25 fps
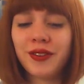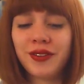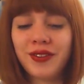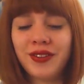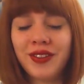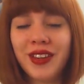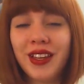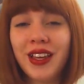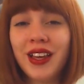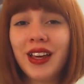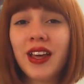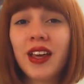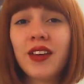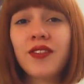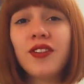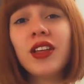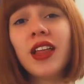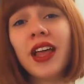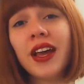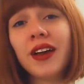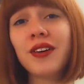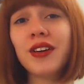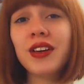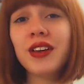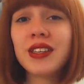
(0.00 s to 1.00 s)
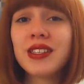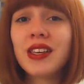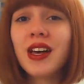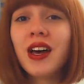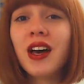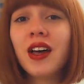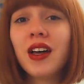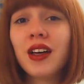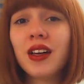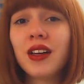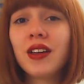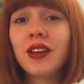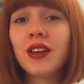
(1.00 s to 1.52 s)
If you like what you
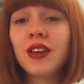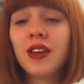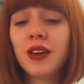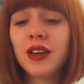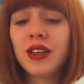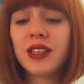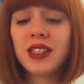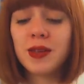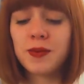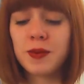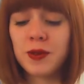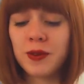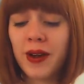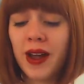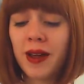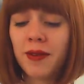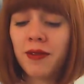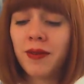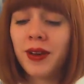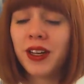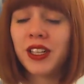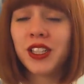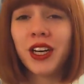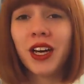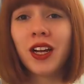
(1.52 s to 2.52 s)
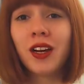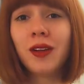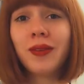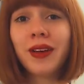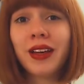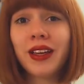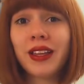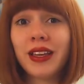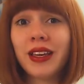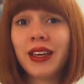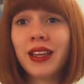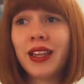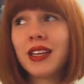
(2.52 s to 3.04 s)
saw, you can subscribe to my channel
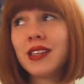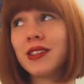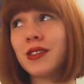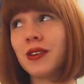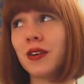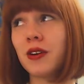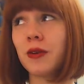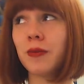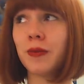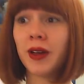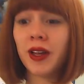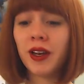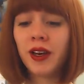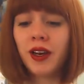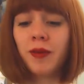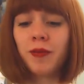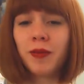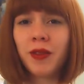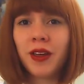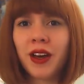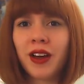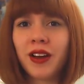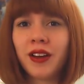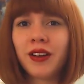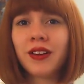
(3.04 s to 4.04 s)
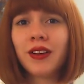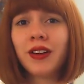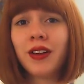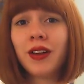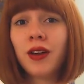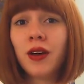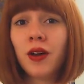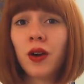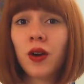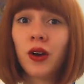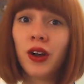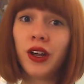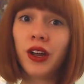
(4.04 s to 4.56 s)
by clicking that circle button up there.
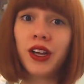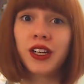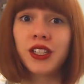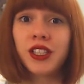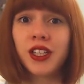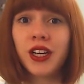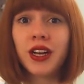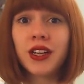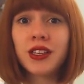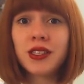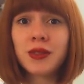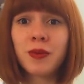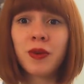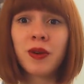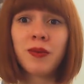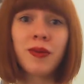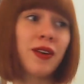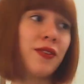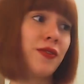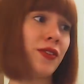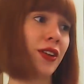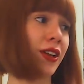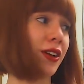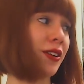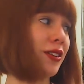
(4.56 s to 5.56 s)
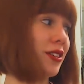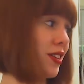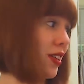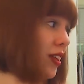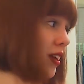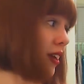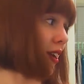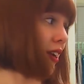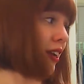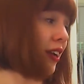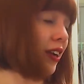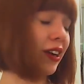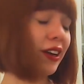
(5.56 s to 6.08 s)
Or you can check out some more of my videos
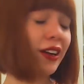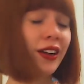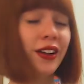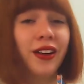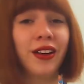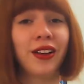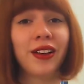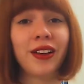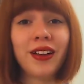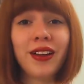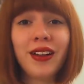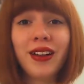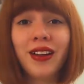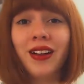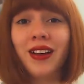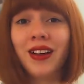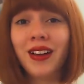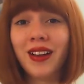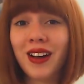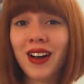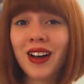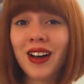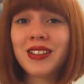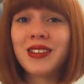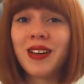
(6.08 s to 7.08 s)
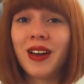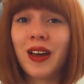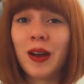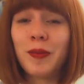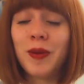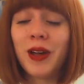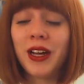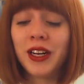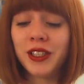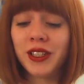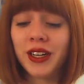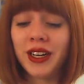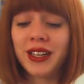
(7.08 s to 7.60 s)
along here. I also got a
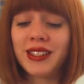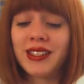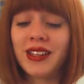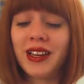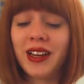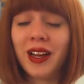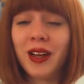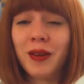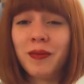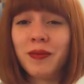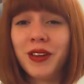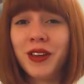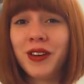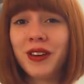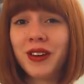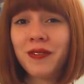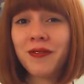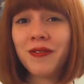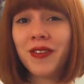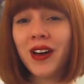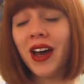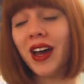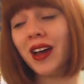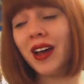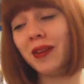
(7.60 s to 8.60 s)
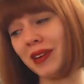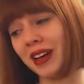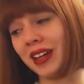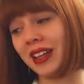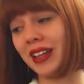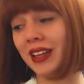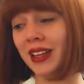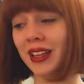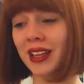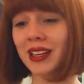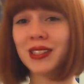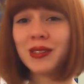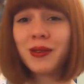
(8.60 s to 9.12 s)
Patreon set up you can find by
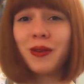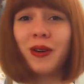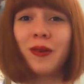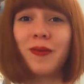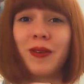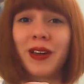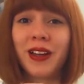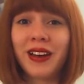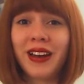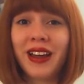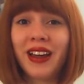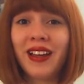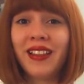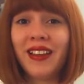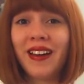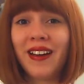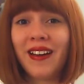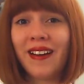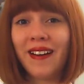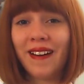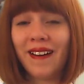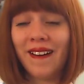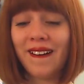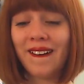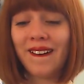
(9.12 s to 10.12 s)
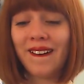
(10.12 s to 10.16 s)
clicking that square button down there.